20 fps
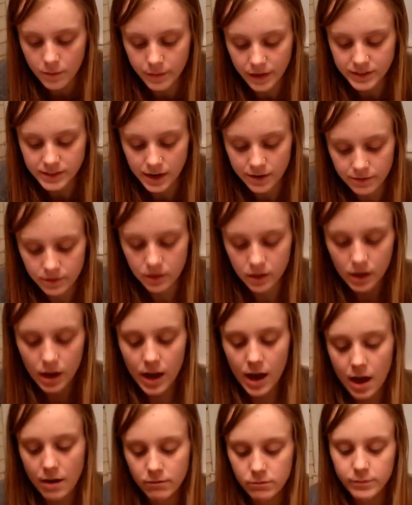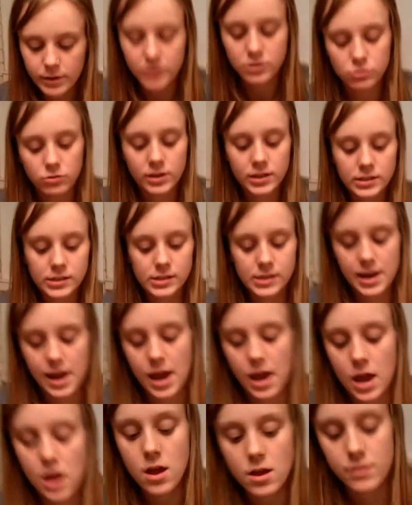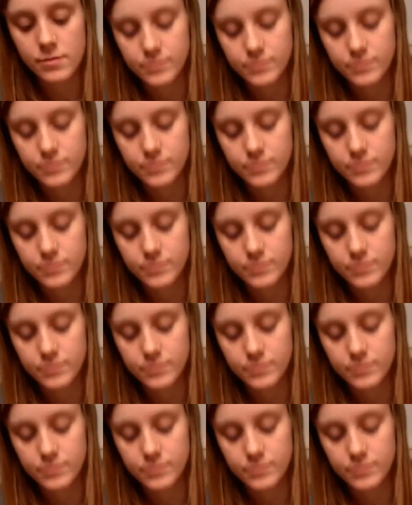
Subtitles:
That's everything I have on my joint today.